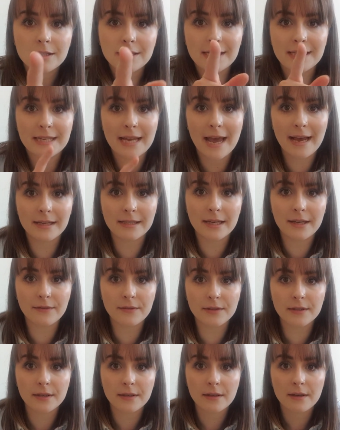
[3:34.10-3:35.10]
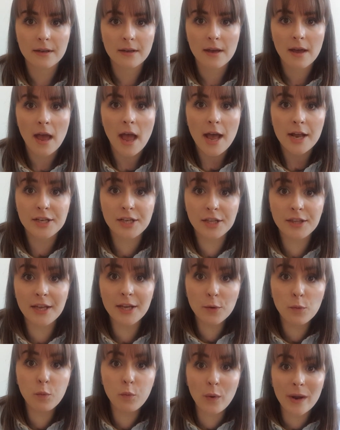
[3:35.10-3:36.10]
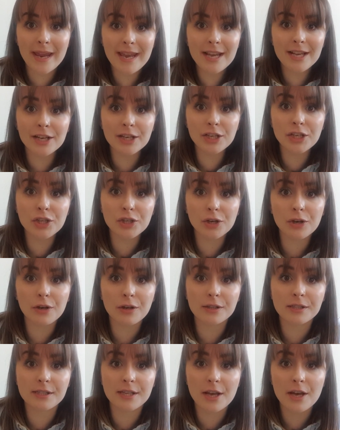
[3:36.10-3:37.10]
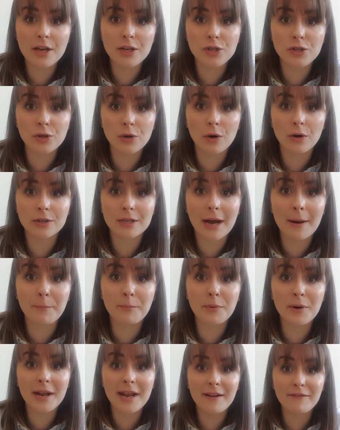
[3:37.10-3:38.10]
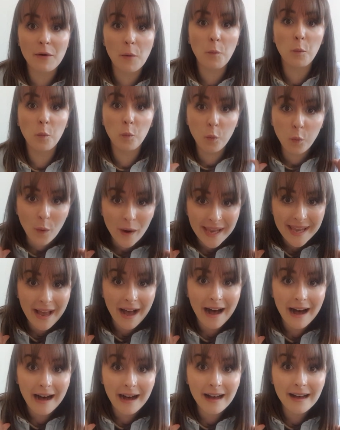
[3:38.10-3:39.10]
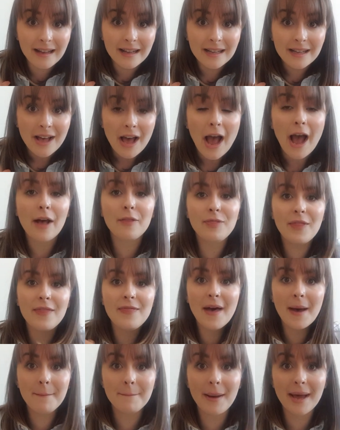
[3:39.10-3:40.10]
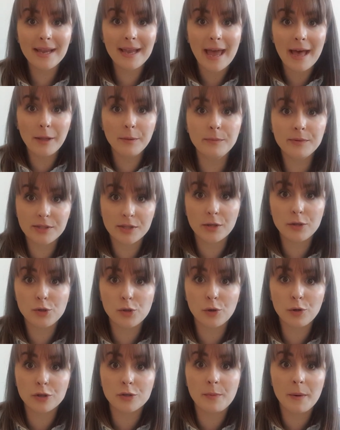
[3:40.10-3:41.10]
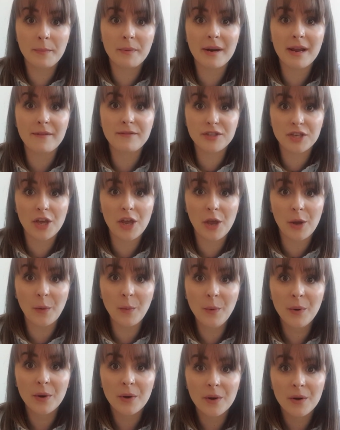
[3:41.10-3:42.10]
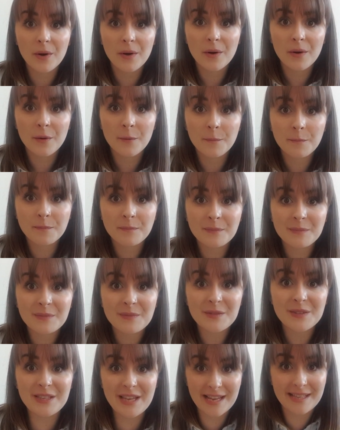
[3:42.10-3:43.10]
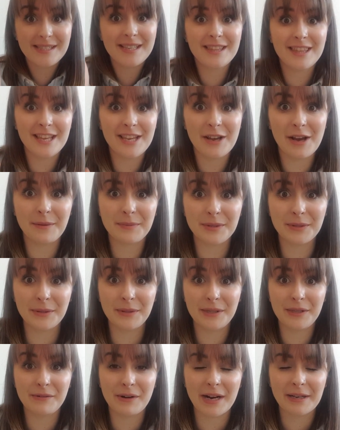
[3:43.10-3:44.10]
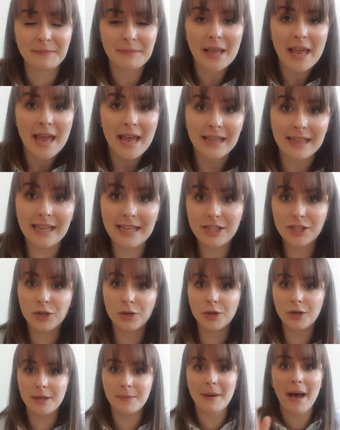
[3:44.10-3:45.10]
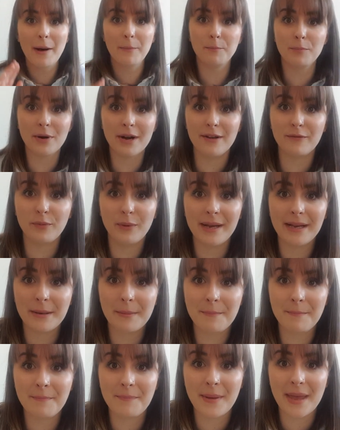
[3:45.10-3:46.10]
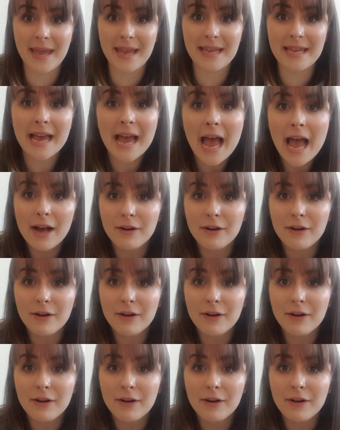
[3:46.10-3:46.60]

Detectives, do you think we can show Sir George how brave we are and then that might help Sir George be brave too? Yes, I think you're absolutely right. Let's show him how brave we can be.